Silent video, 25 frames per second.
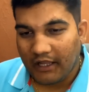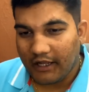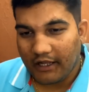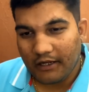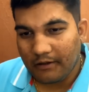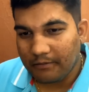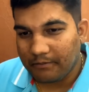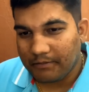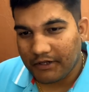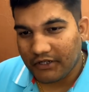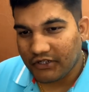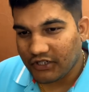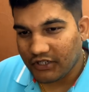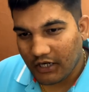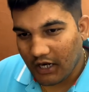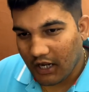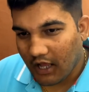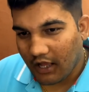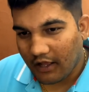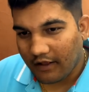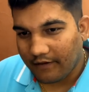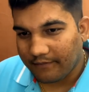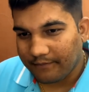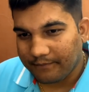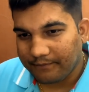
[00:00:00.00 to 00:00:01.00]
in
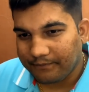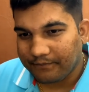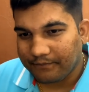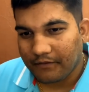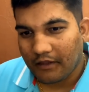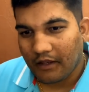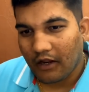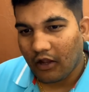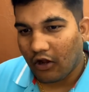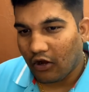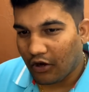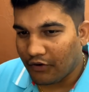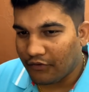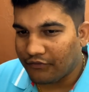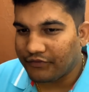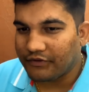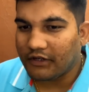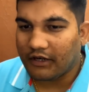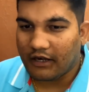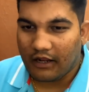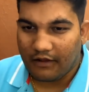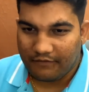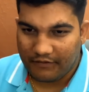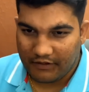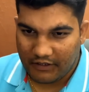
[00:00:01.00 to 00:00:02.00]
Prashna of
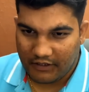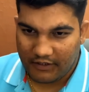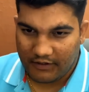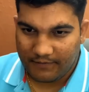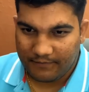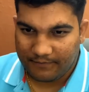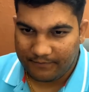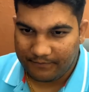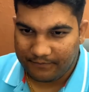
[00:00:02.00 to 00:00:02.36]
travel,